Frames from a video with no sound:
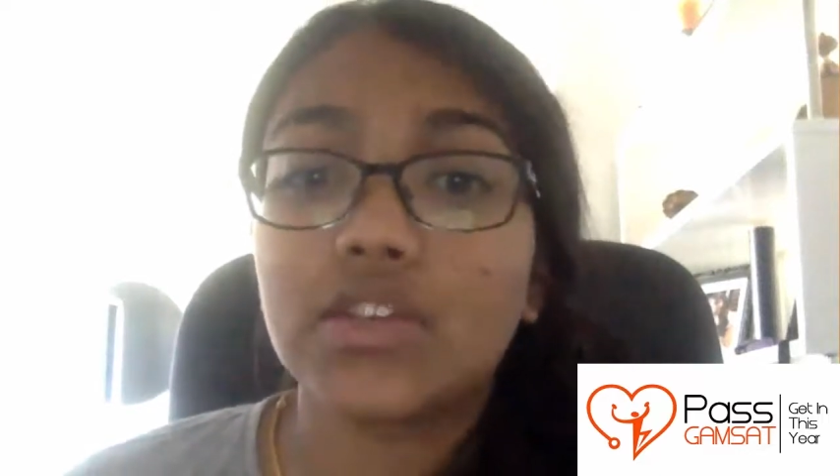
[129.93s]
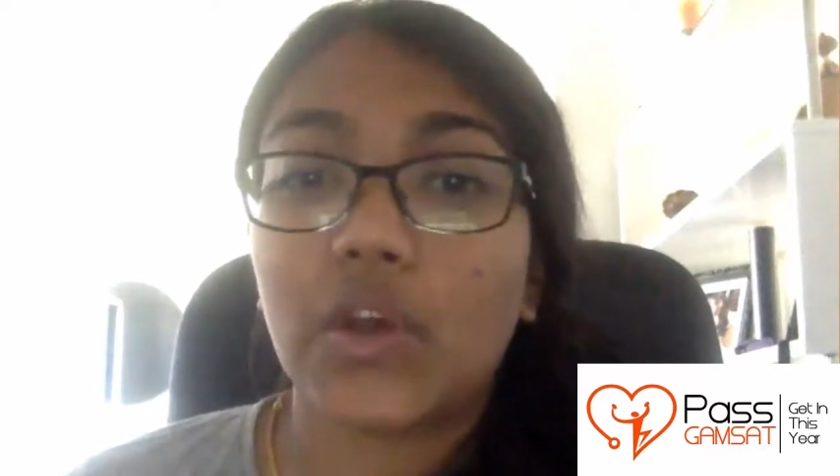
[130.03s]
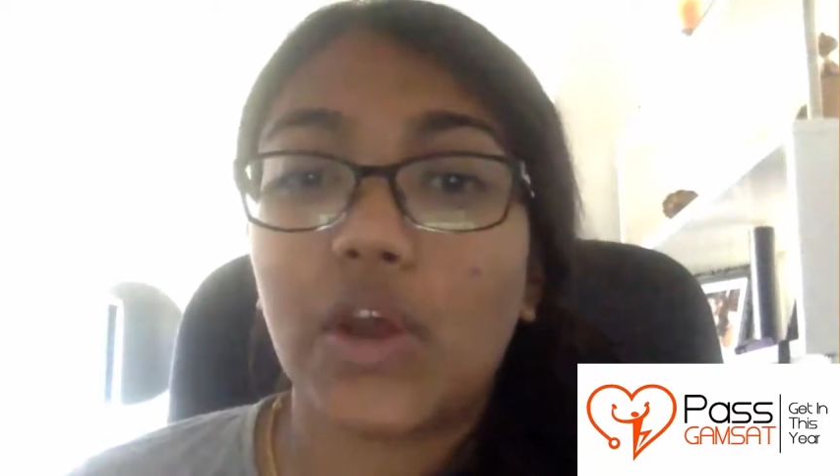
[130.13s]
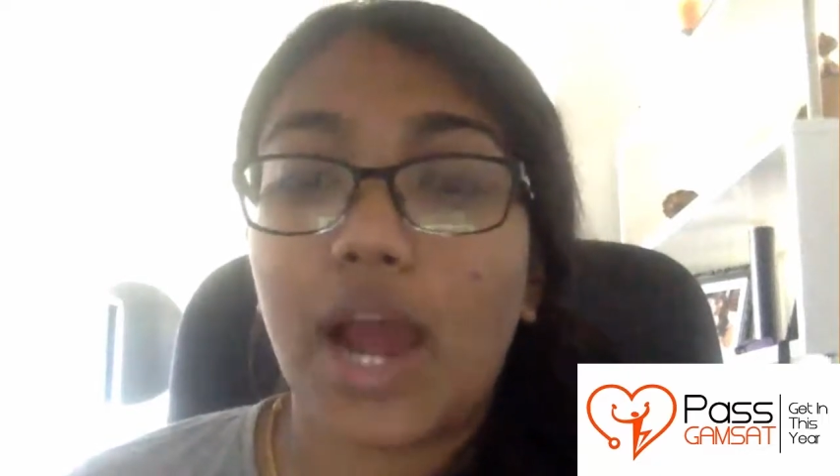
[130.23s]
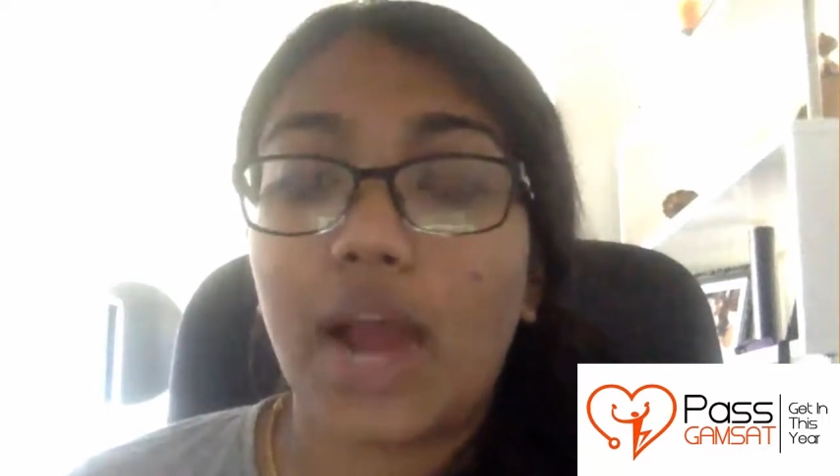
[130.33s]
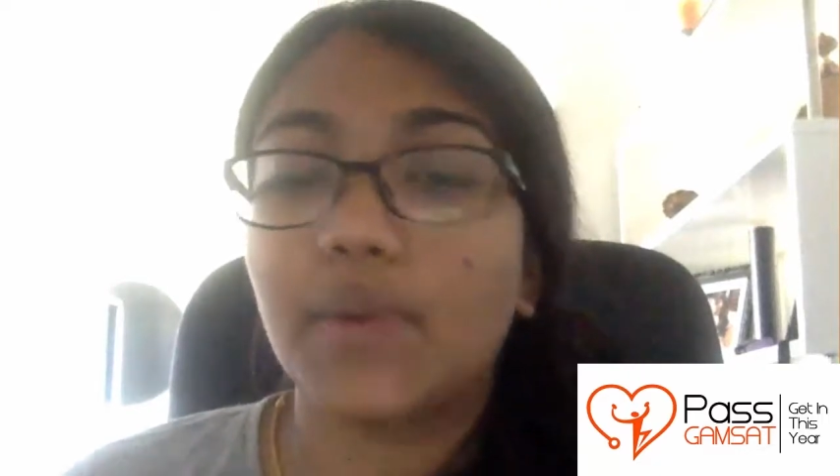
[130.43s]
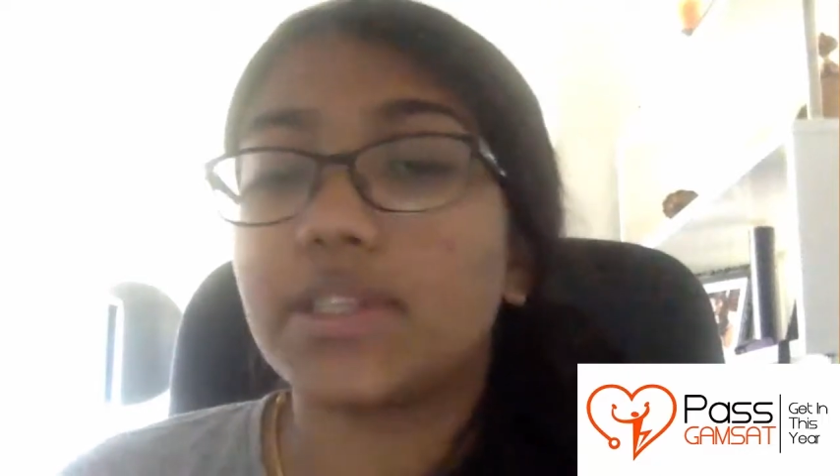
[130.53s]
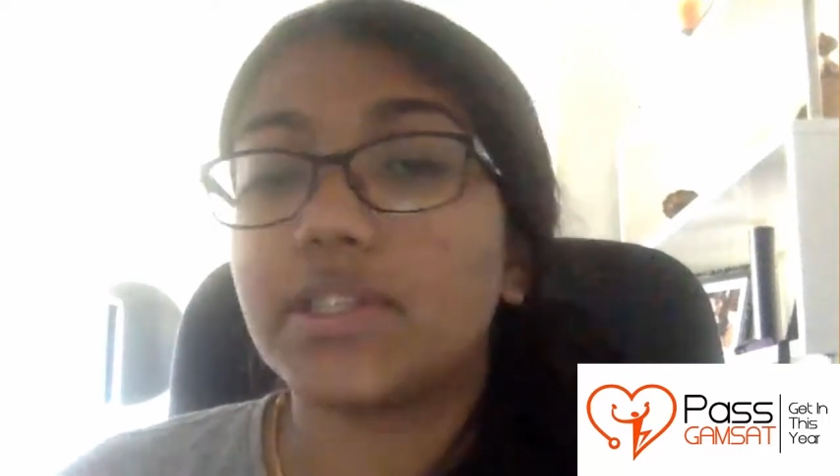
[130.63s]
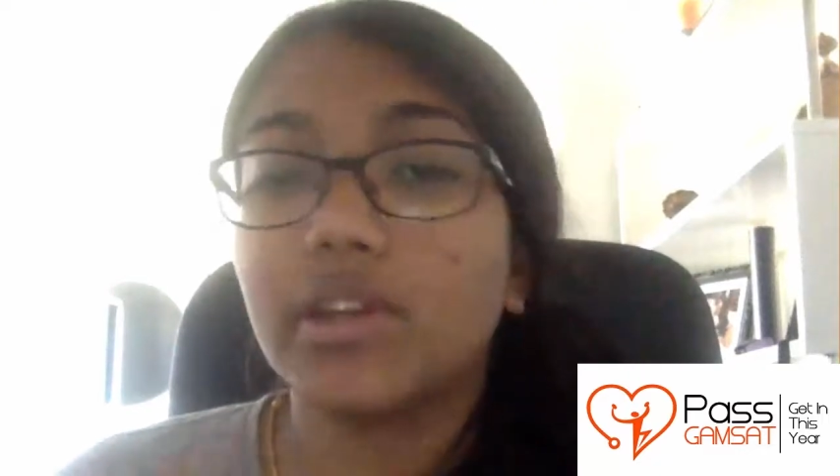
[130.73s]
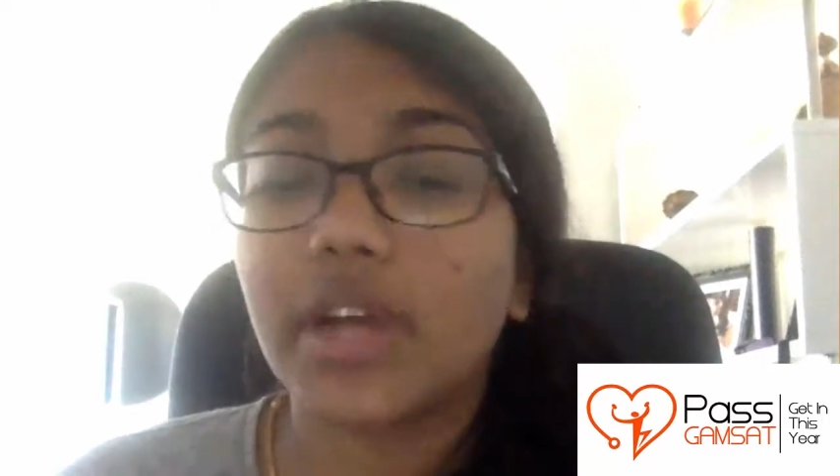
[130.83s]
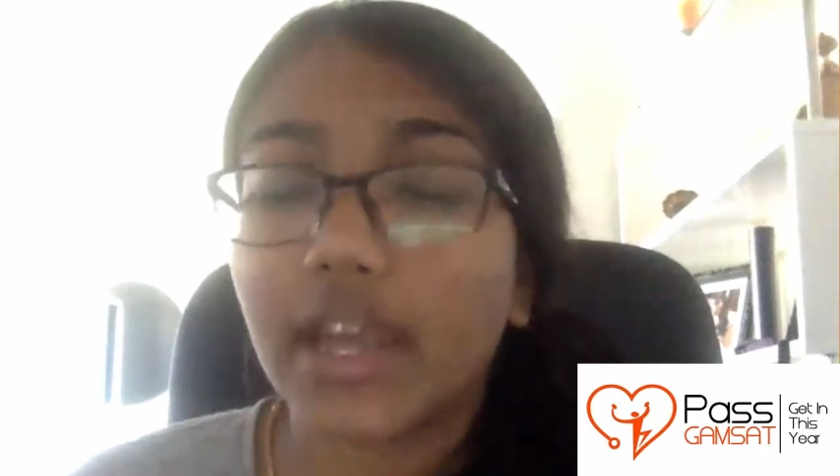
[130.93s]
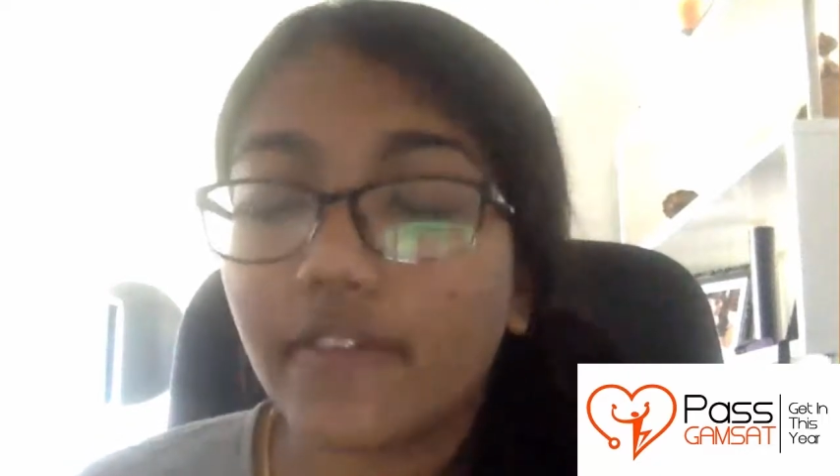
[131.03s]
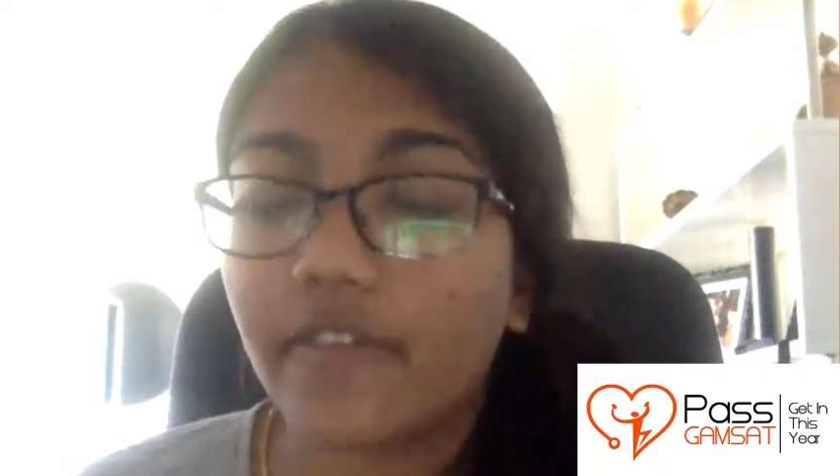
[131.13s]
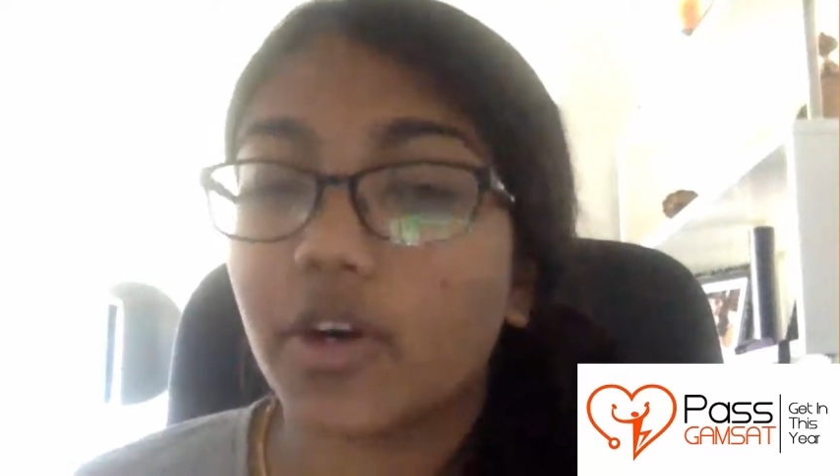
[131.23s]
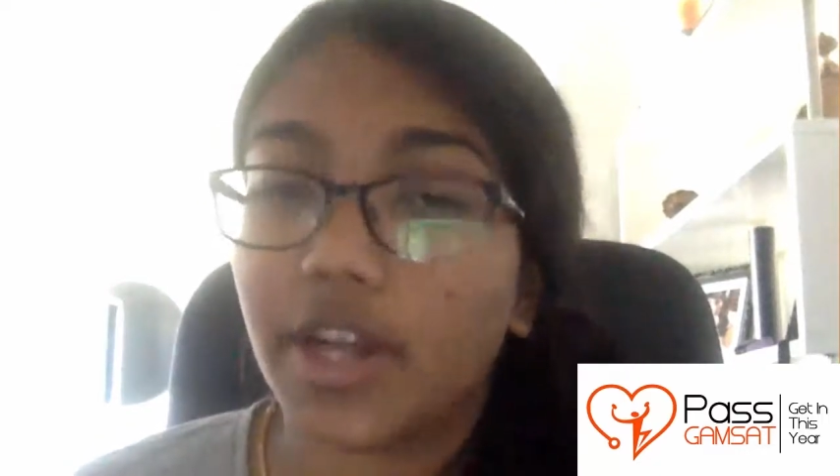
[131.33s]
So I was
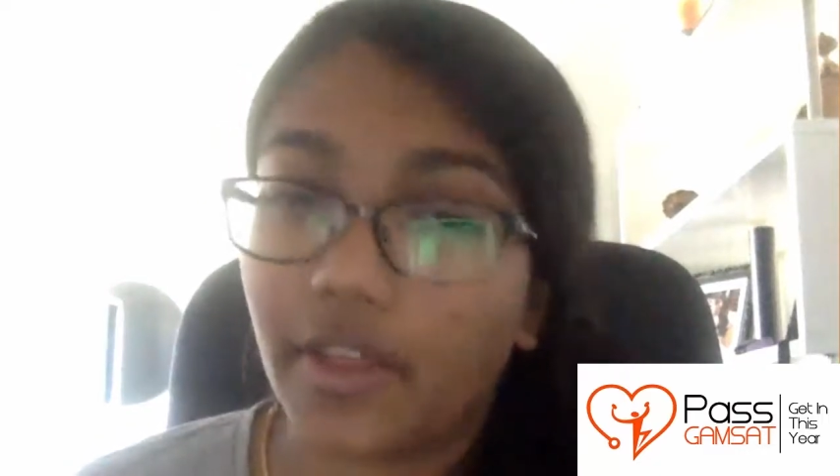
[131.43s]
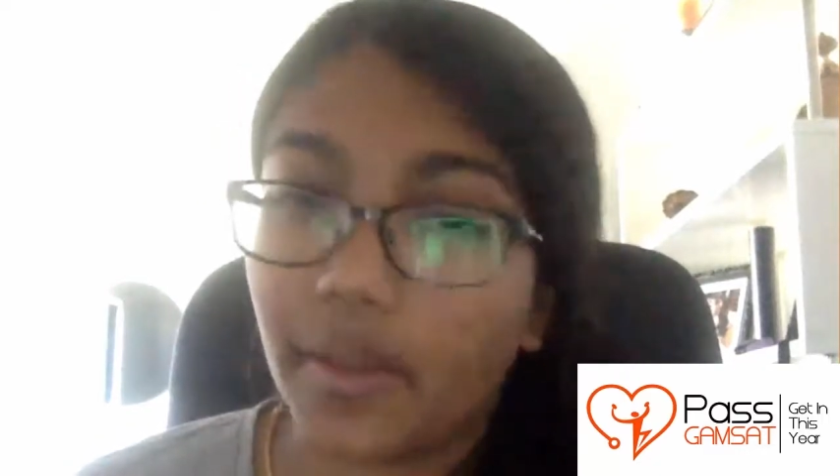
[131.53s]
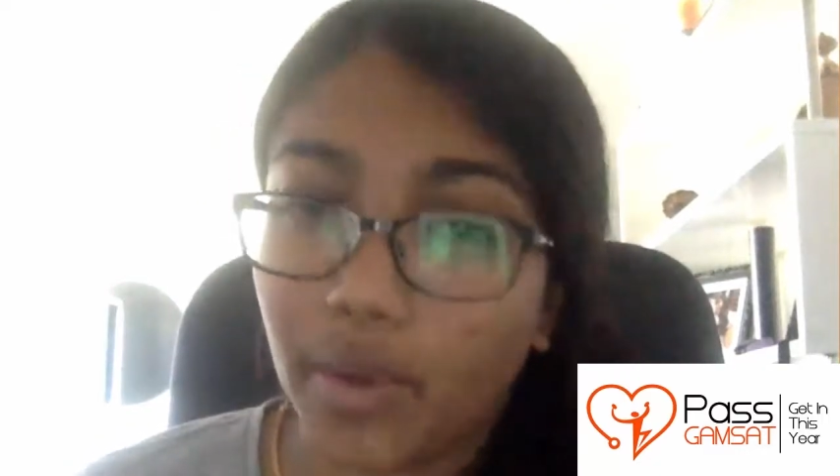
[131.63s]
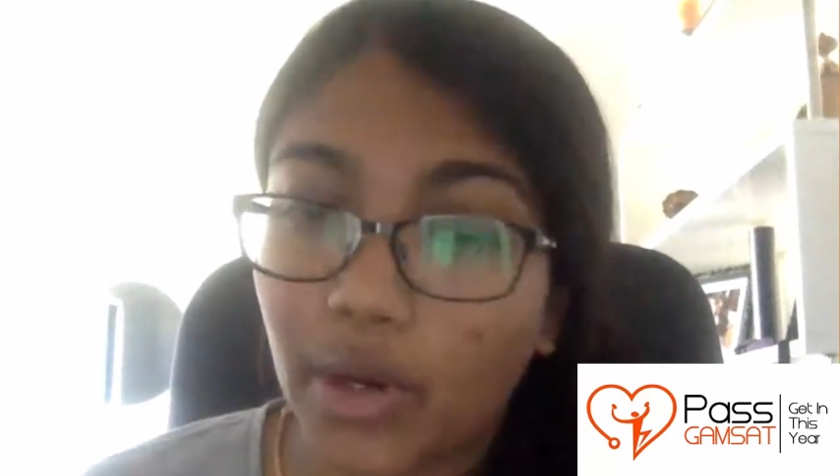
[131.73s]
looking for another